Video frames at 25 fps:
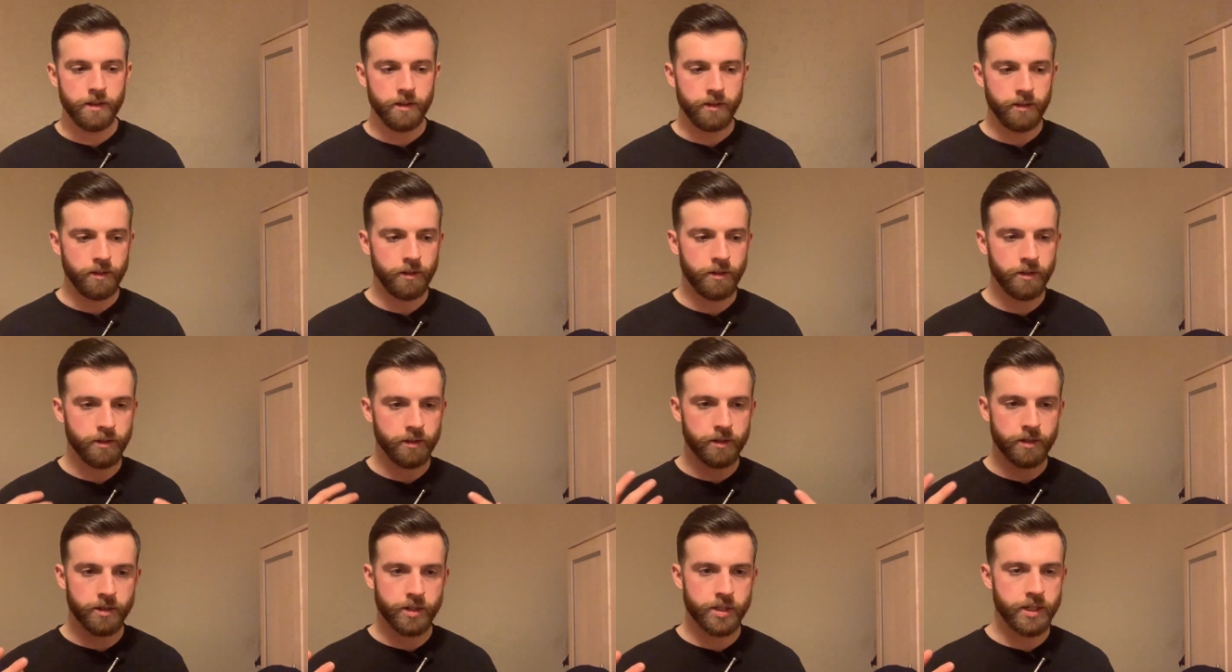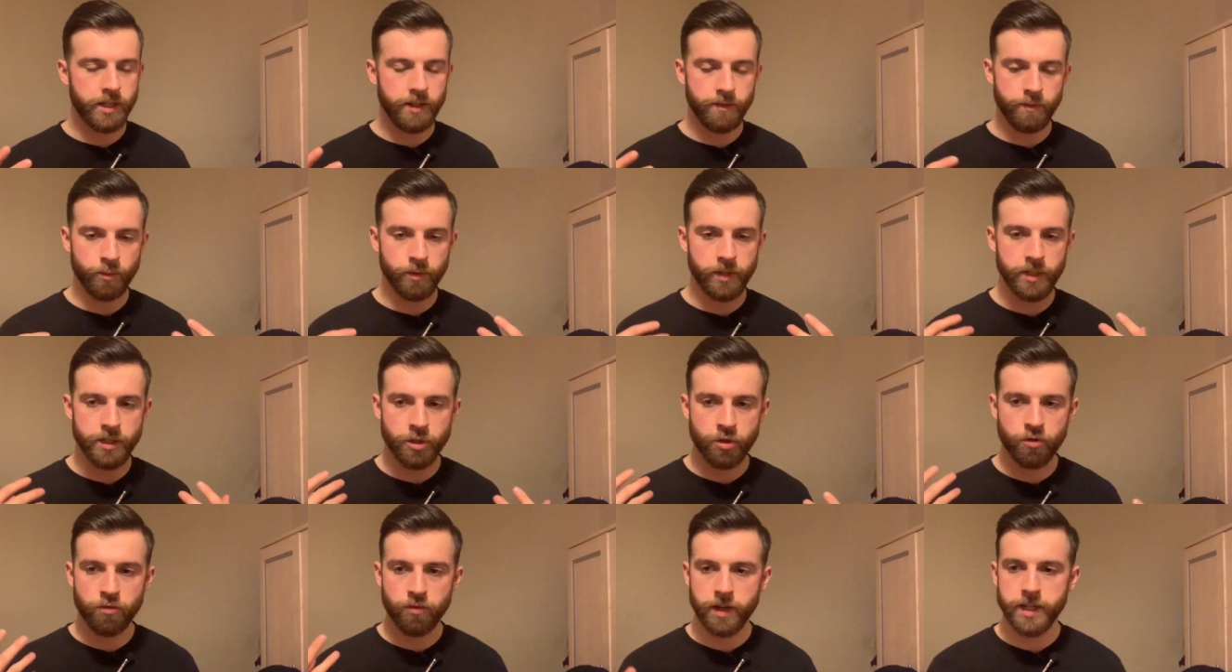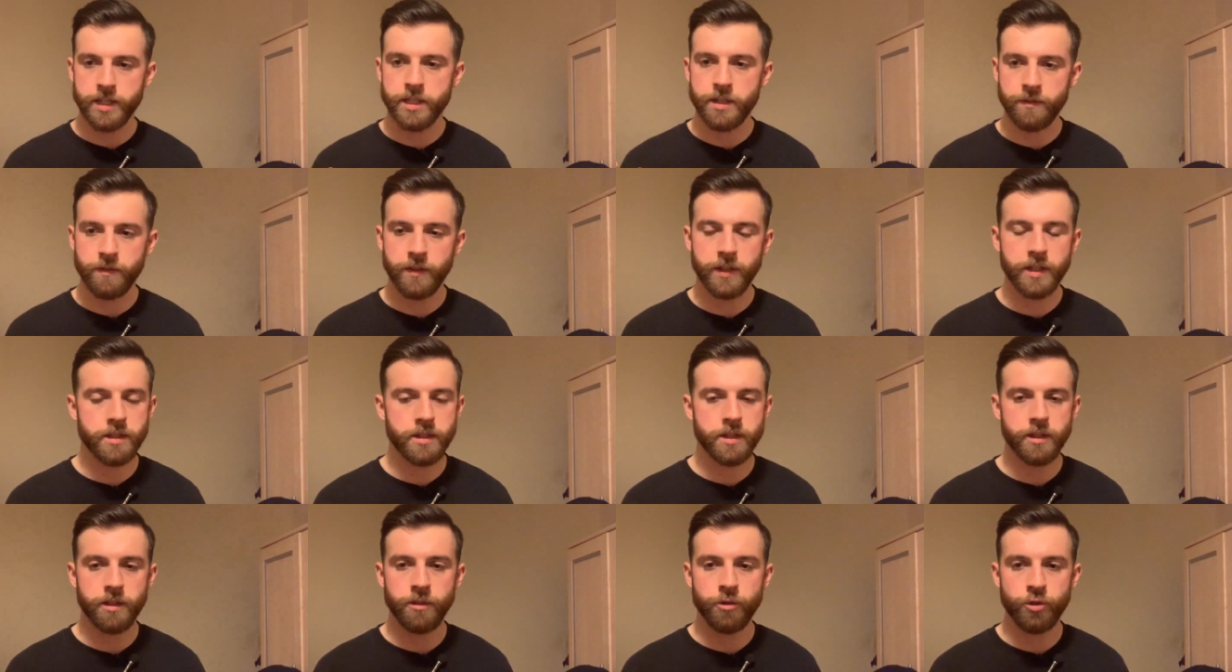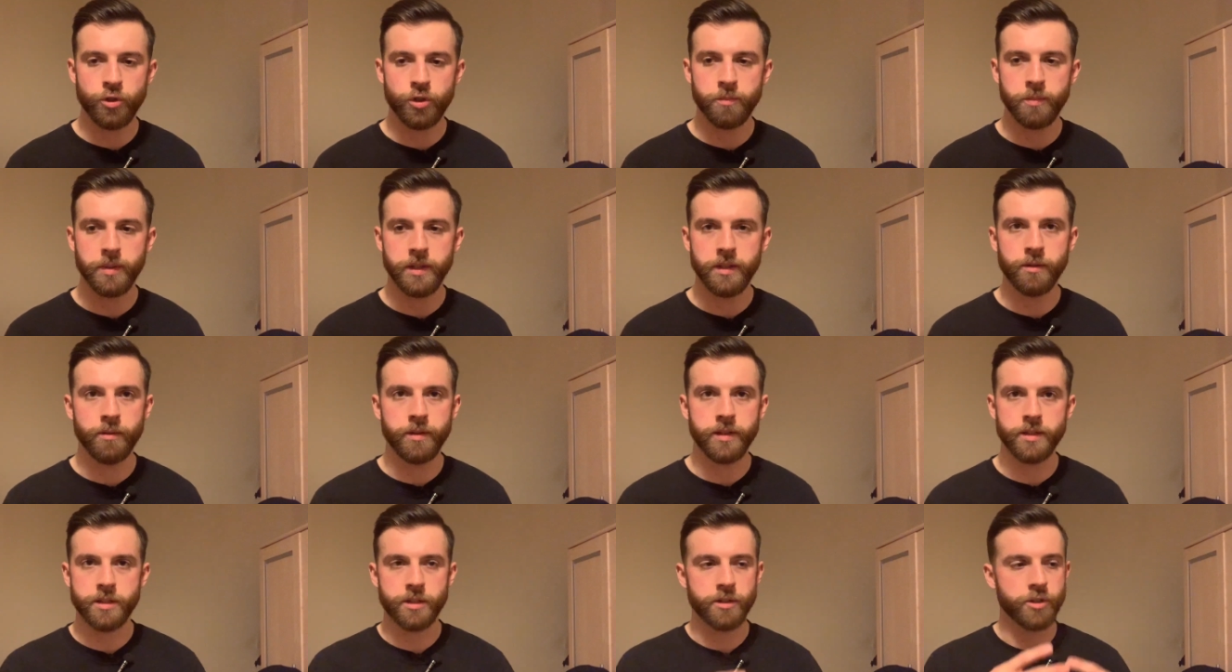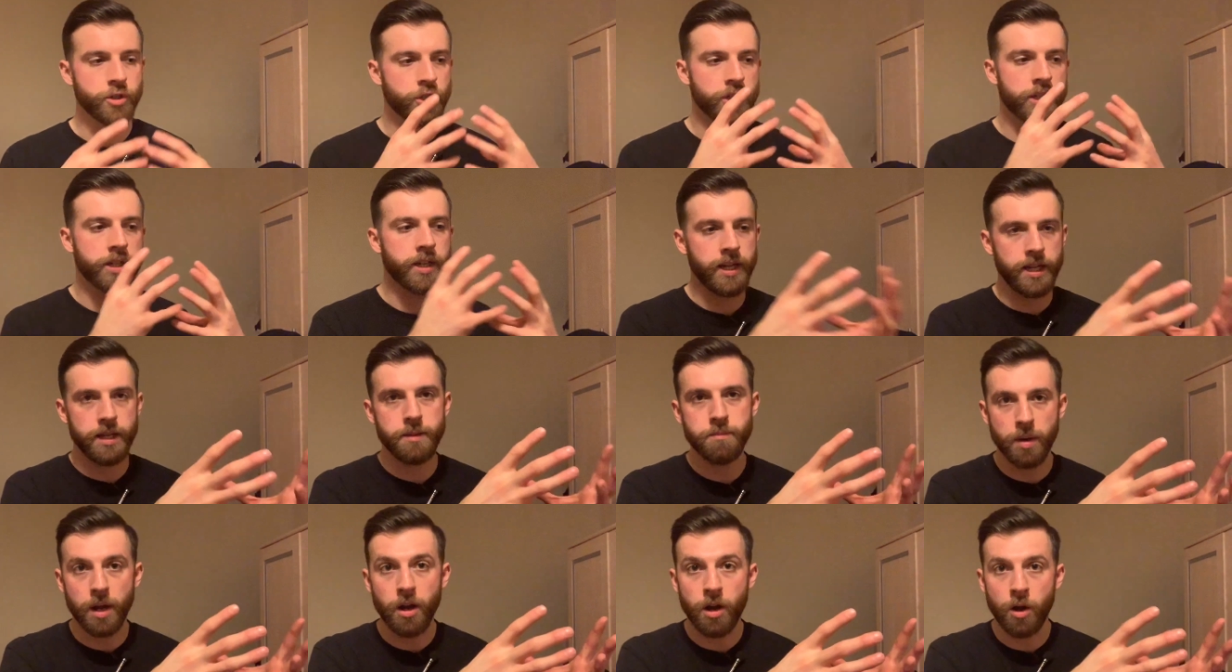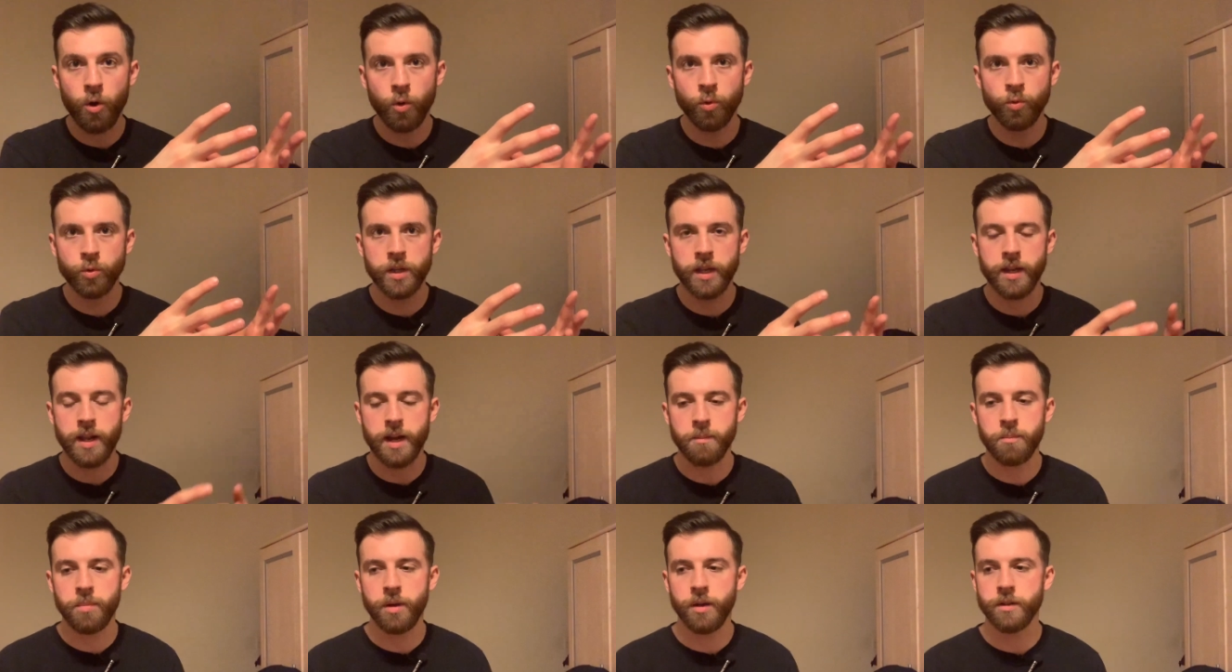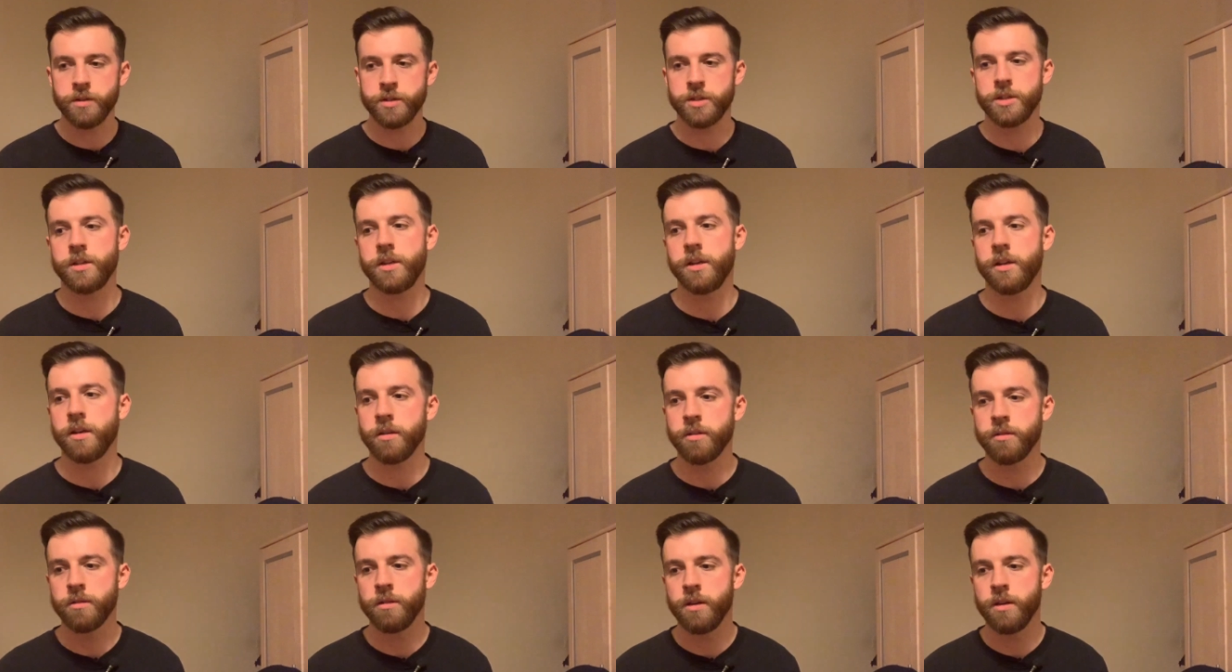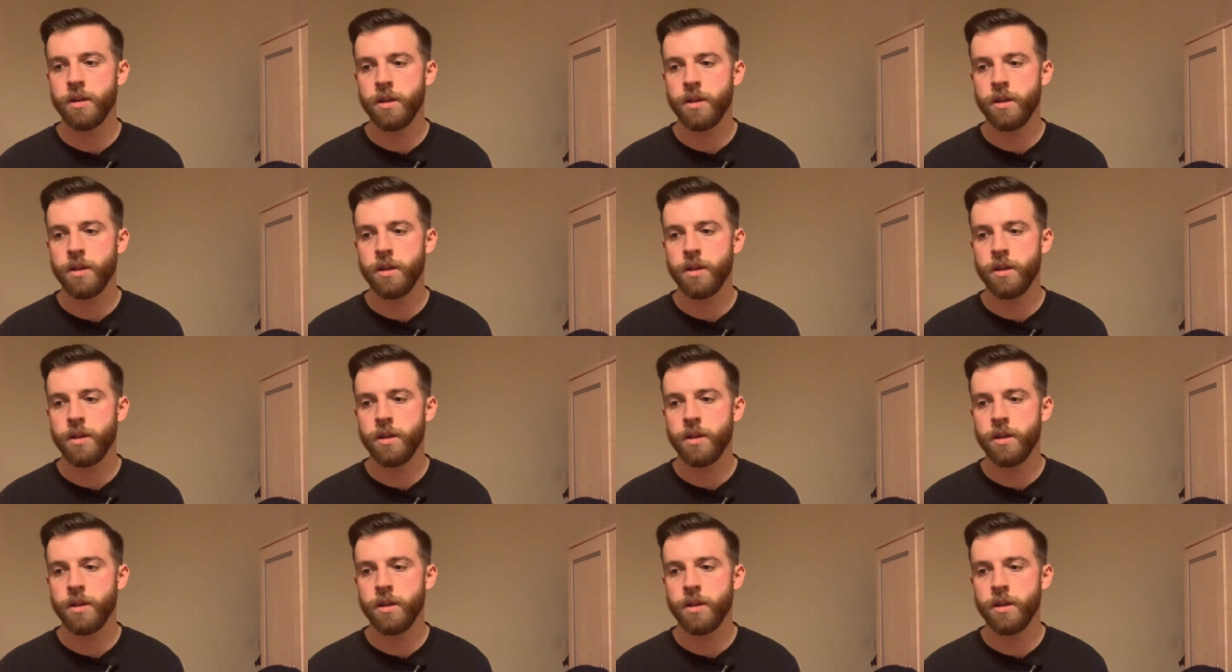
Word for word: You can conceive all these crazy things that you should be doing to just keep hold of that person, you know.